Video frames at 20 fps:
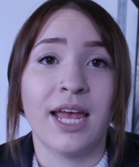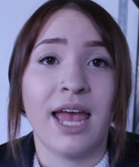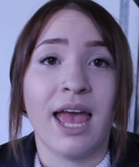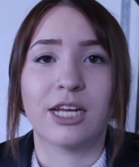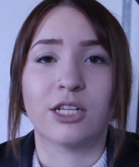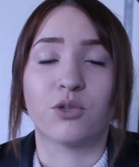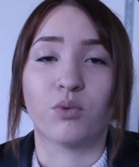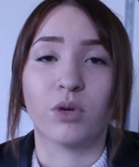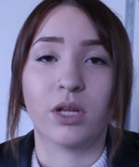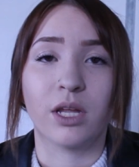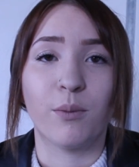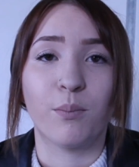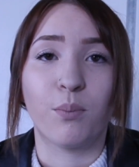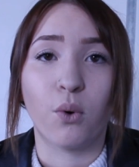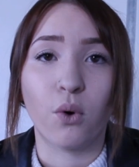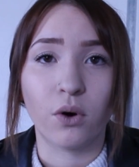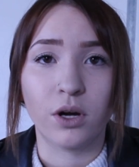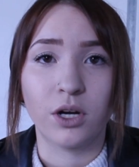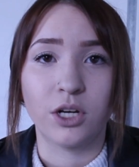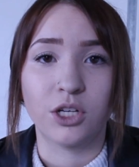It's really
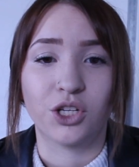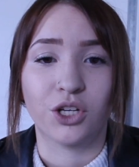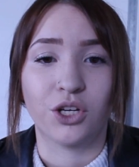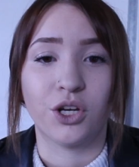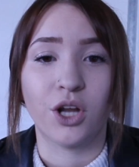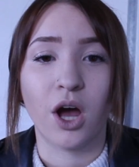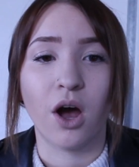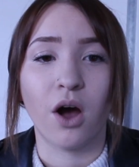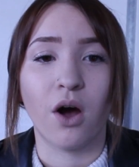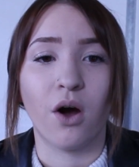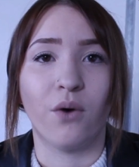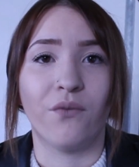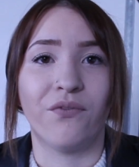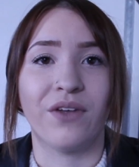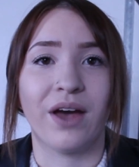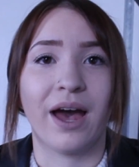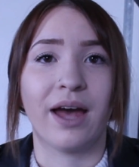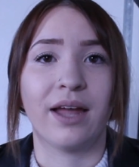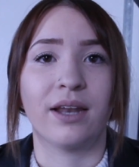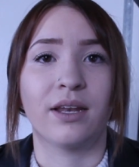important to know
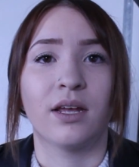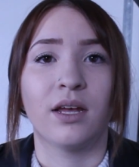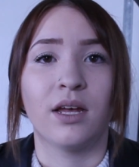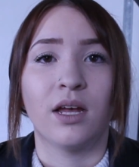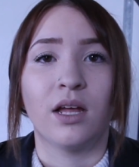that